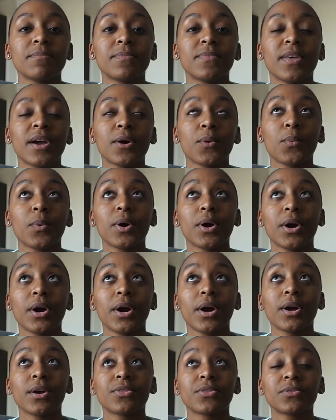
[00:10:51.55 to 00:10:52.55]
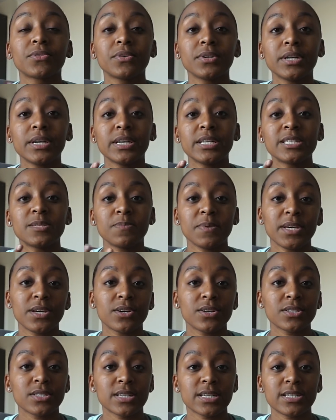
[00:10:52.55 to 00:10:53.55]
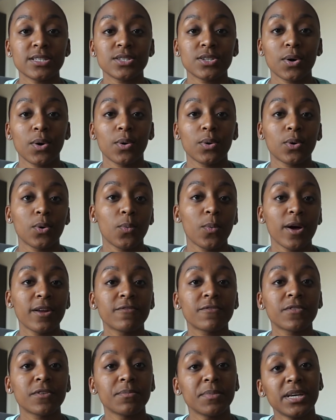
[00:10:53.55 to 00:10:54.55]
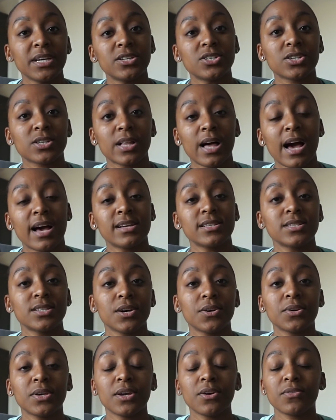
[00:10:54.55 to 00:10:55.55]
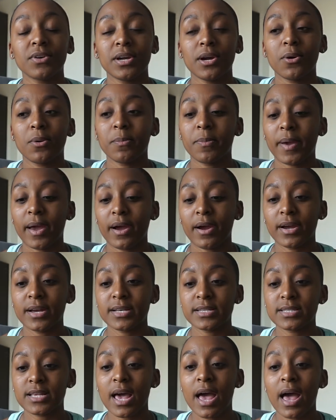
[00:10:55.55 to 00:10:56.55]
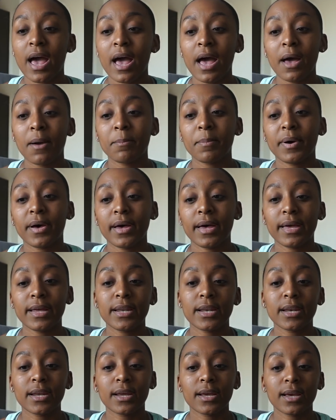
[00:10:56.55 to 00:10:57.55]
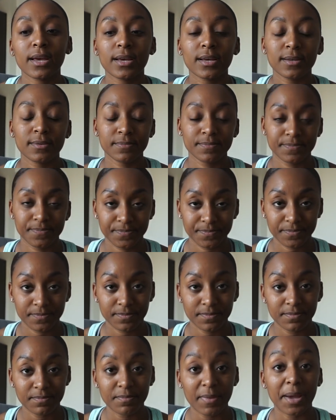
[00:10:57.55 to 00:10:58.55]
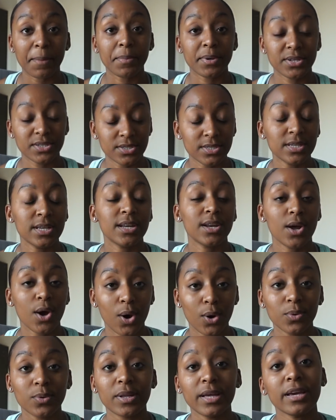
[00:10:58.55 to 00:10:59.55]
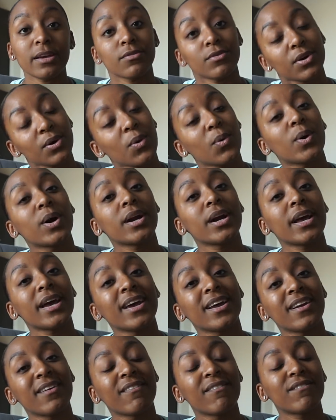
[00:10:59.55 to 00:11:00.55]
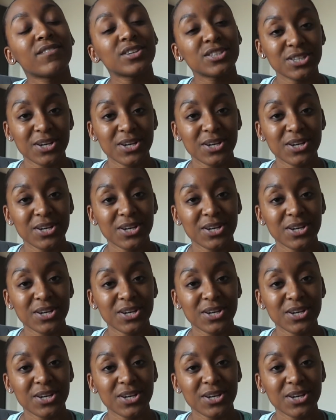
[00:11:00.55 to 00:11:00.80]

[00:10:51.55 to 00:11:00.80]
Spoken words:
There were 3 speakers in total, 1 from each class, Tokyo, Rio, and Paris. But my person only recorded for